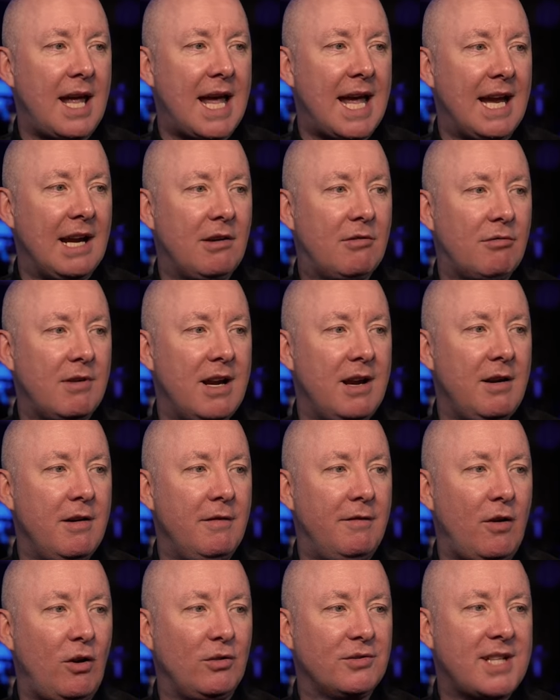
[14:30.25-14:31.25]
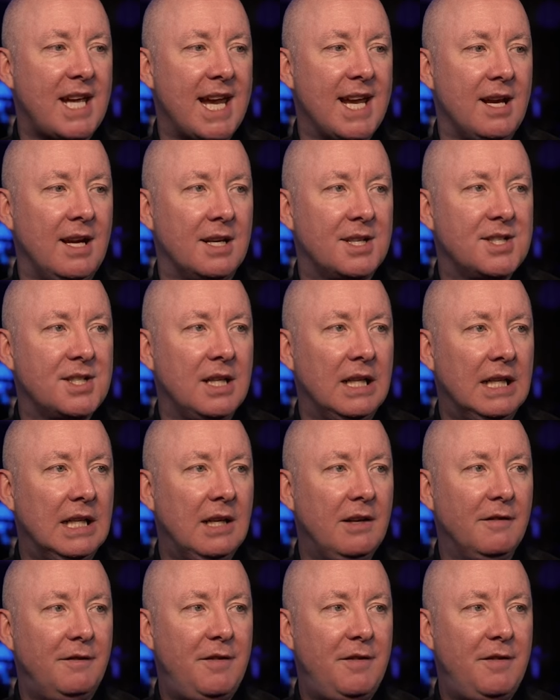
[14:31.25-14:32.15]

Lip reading: agrivoltaics.